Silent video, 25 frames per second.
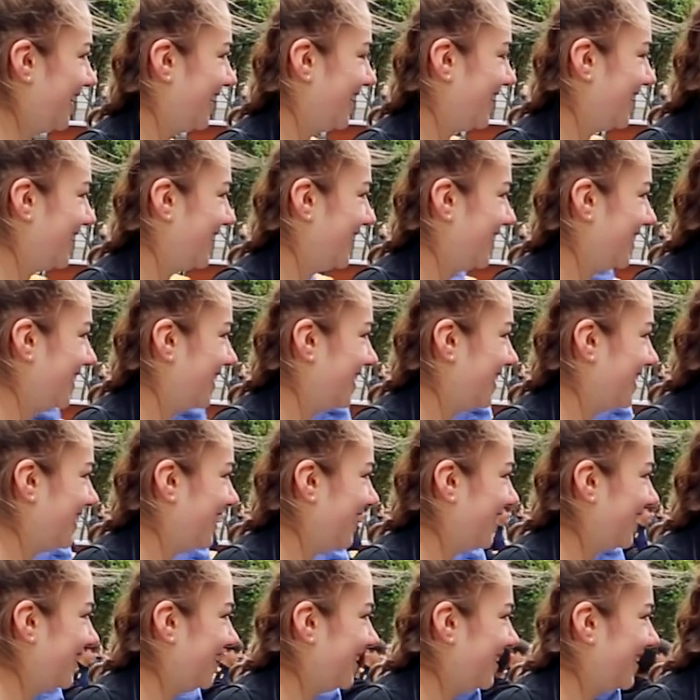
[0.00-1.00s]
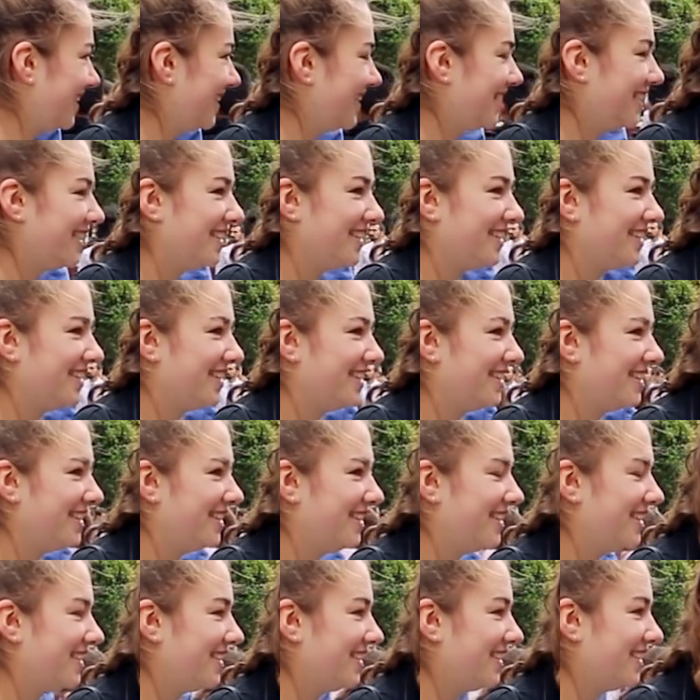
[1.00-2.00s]

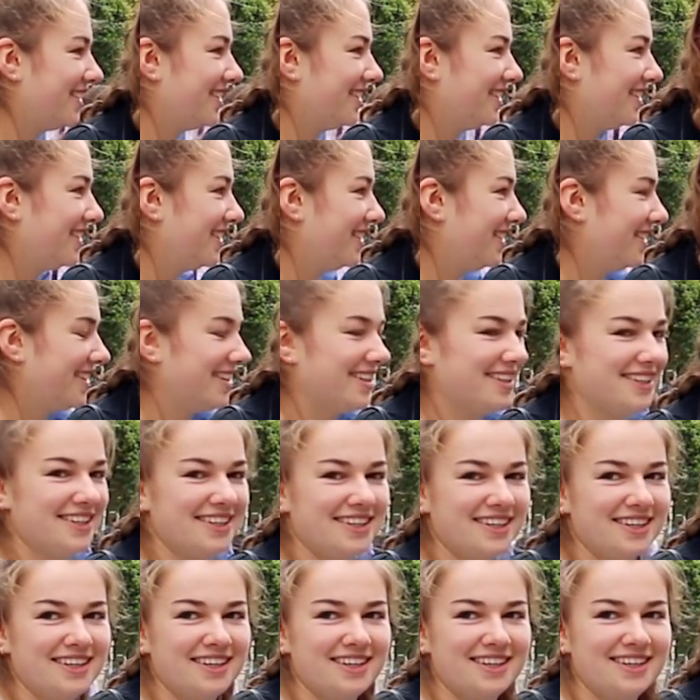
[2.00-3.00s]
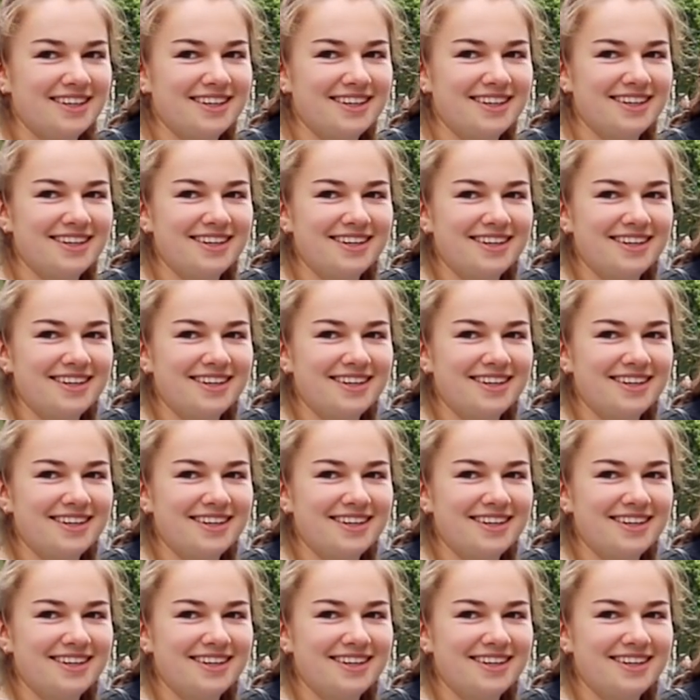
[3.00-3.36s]
[no speech]